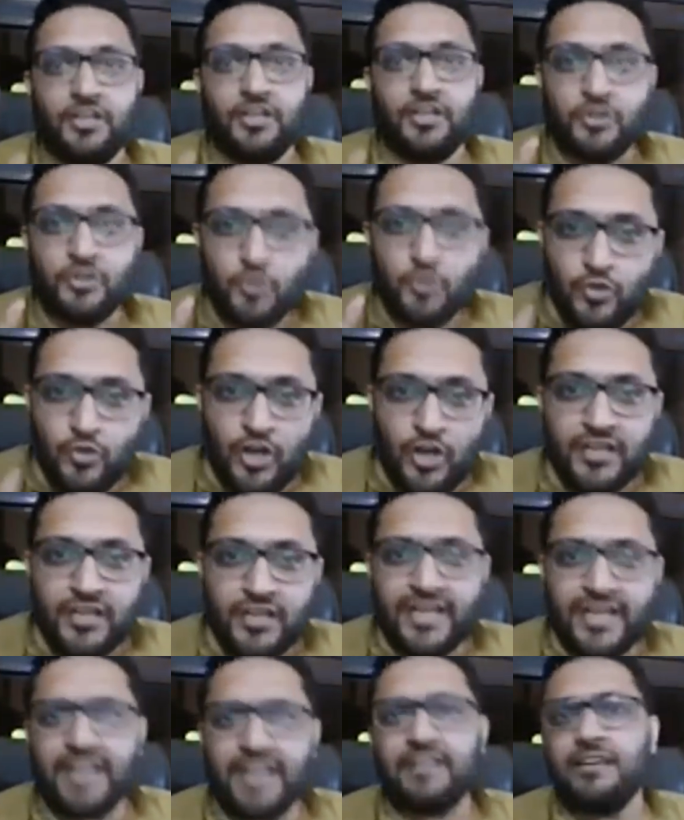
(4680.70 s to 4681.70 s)
Do
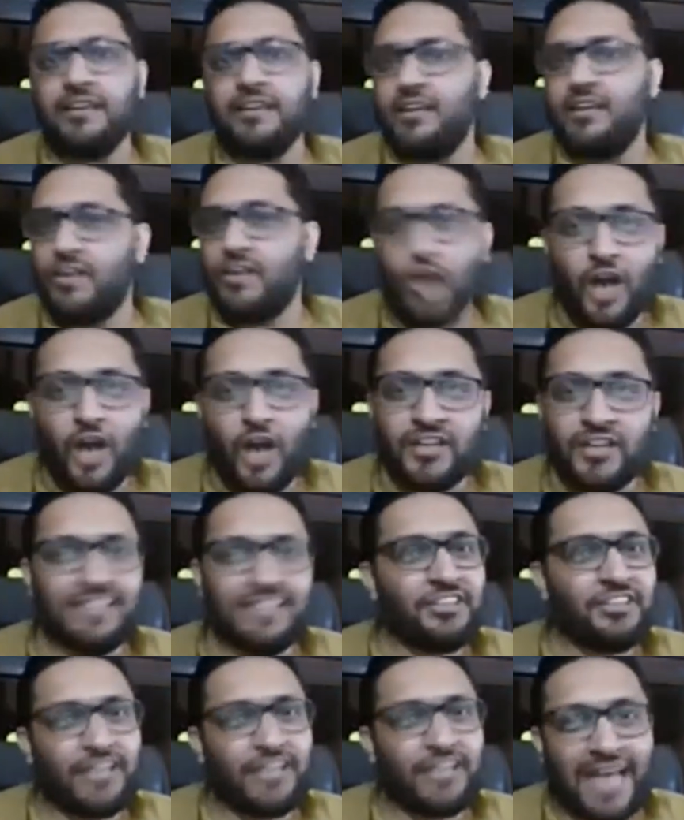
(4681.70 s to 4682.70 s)
not get caught
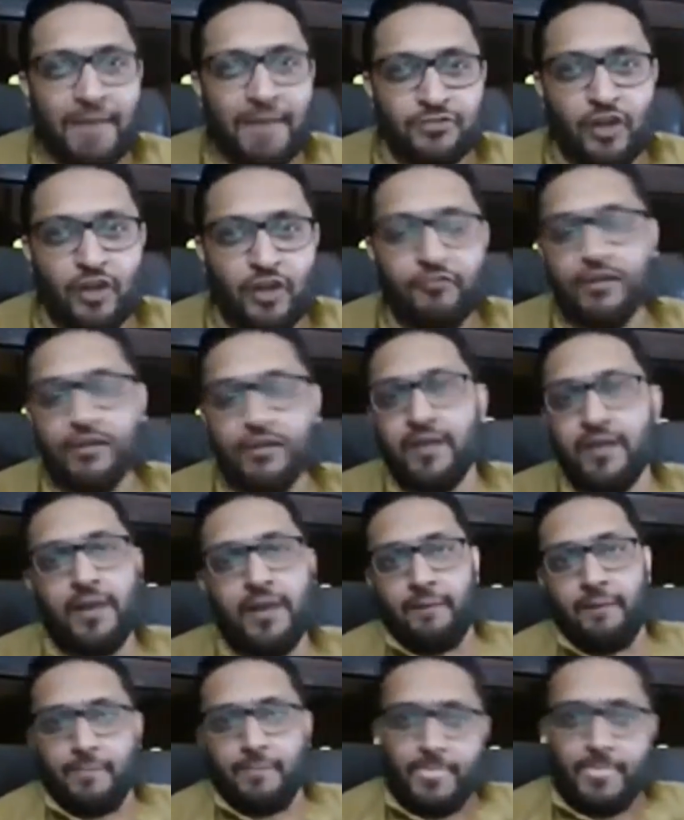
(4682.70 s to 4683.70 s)
in traps of
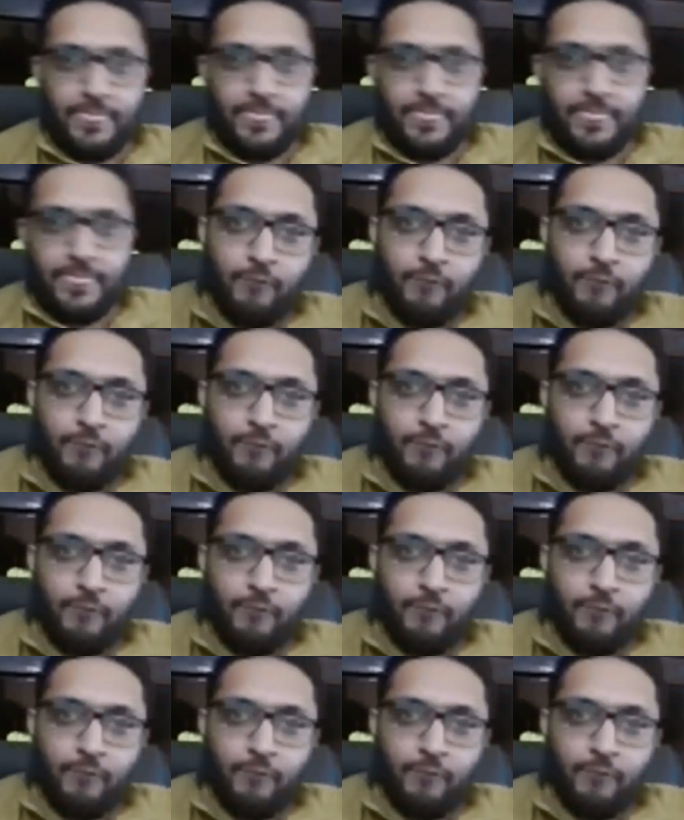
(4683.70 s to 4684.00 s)
the